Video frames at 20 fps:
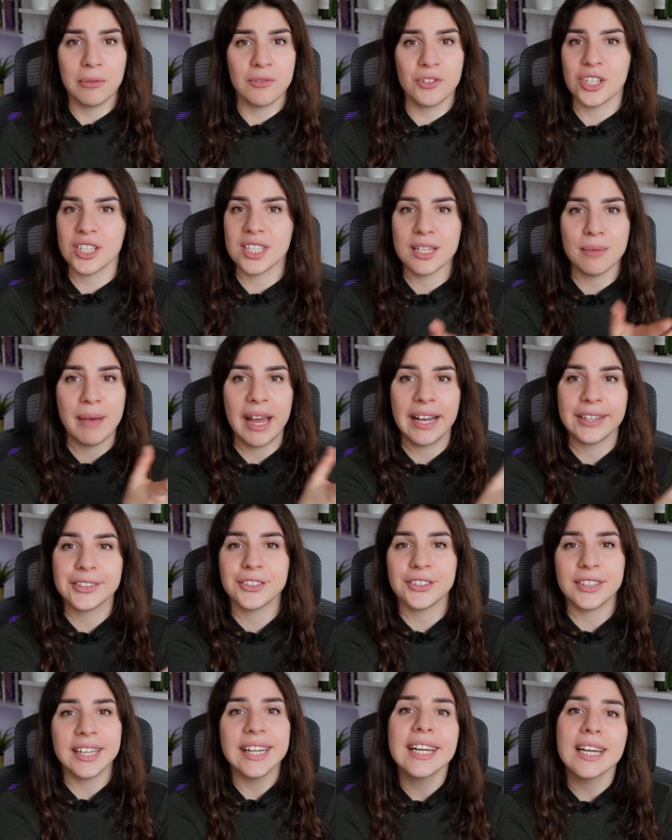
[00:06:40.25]
of just some
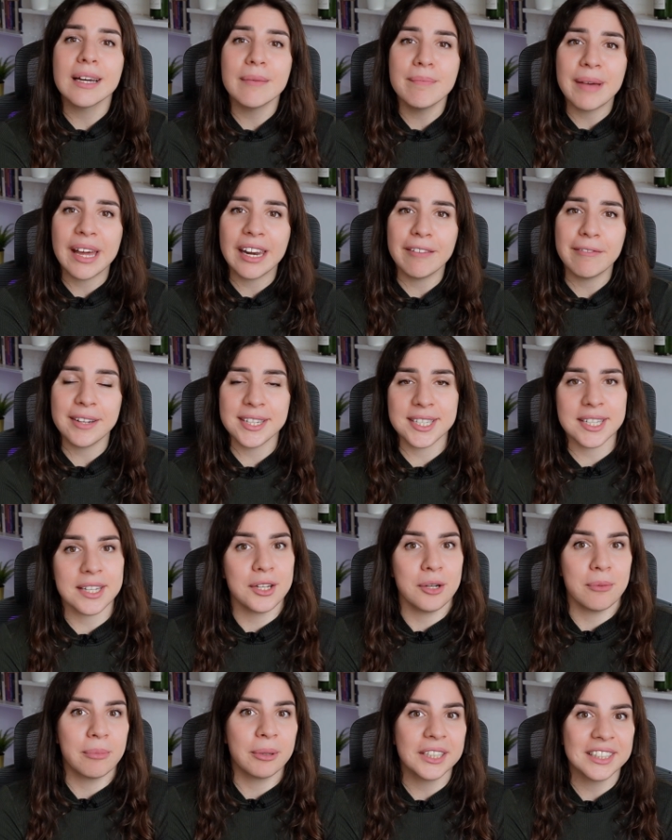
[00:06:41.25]
extra income benefits
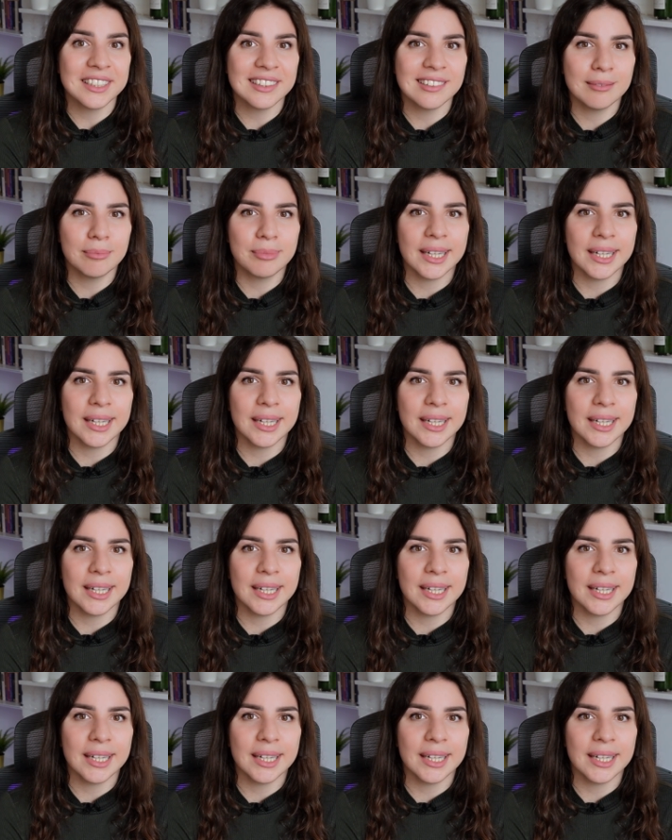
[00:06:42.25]
in your personal